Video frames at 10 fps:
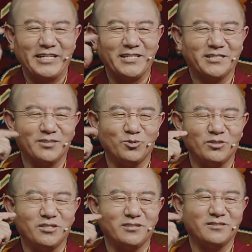a whole
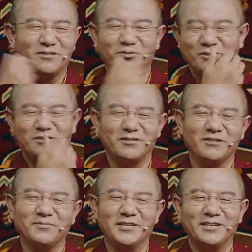swarm
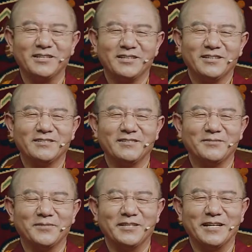of bees
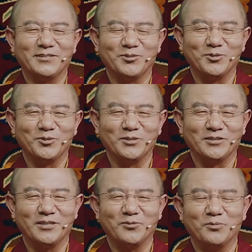started to
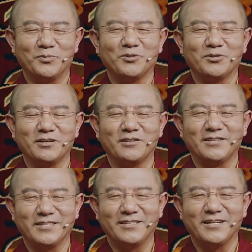chase after
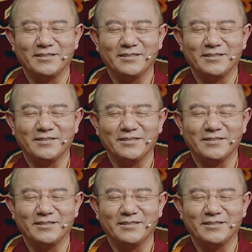us,